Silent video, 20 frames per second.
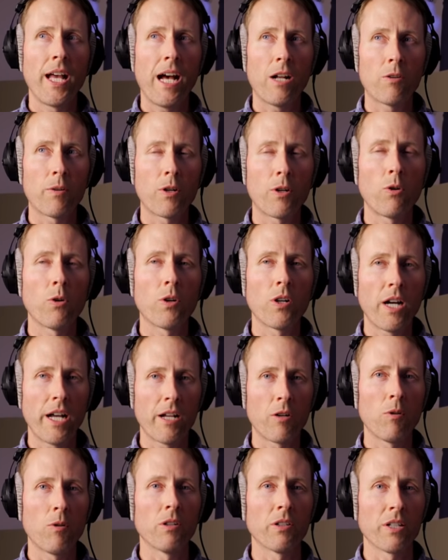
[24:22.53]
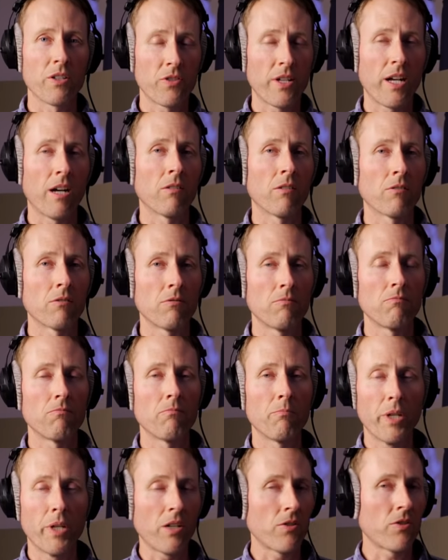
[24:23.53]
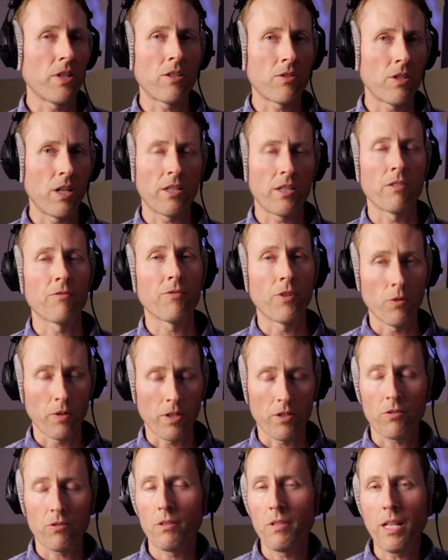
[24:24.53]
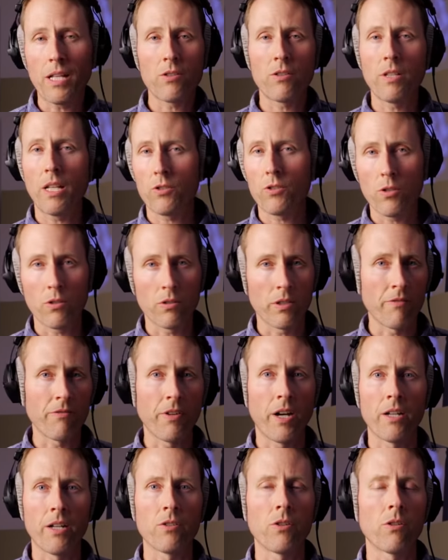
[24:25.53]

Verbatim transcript: how to record high quality sound because that's not their focus, and that's that's totally fine.